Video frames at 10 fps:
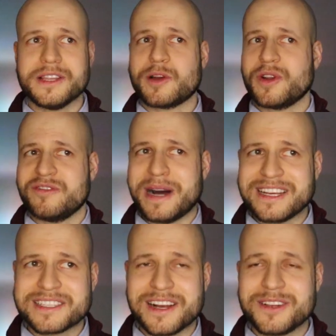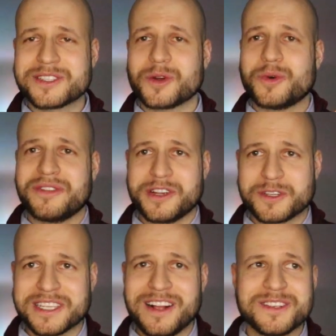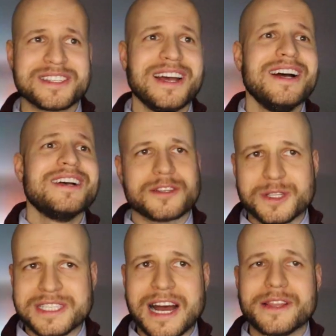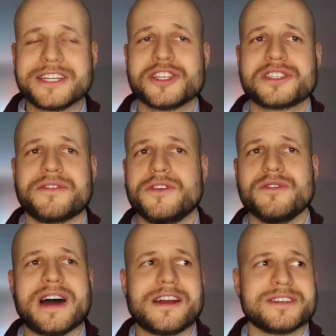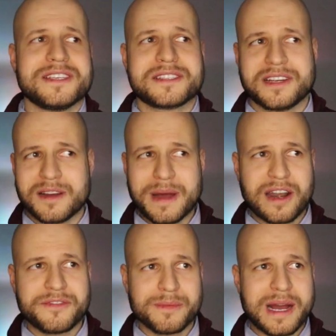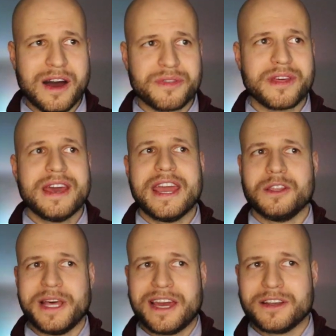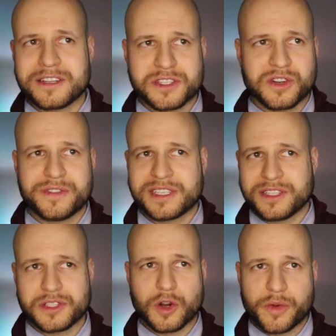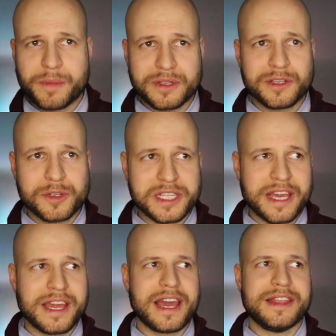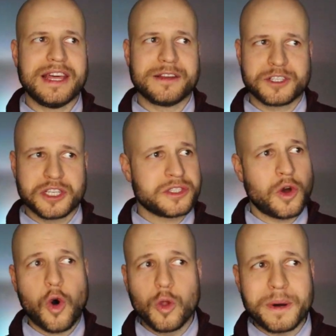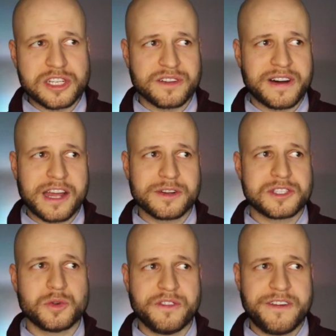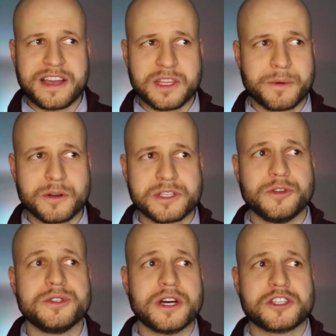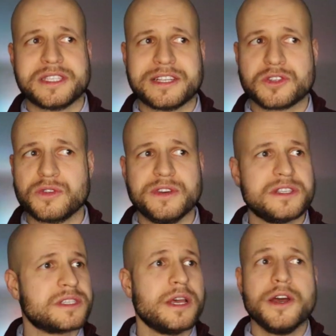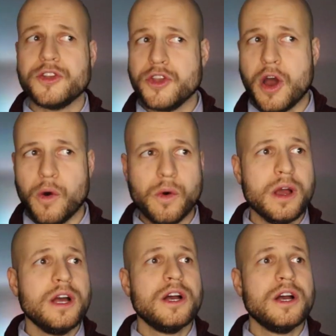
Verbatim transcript: like one of my cells or one of your cells. So it's not like just a few viruses can come out of your mouth and land on a surface and start reproducing, and then there's just a whole bunch of virus to infect the person who touches that surface. No.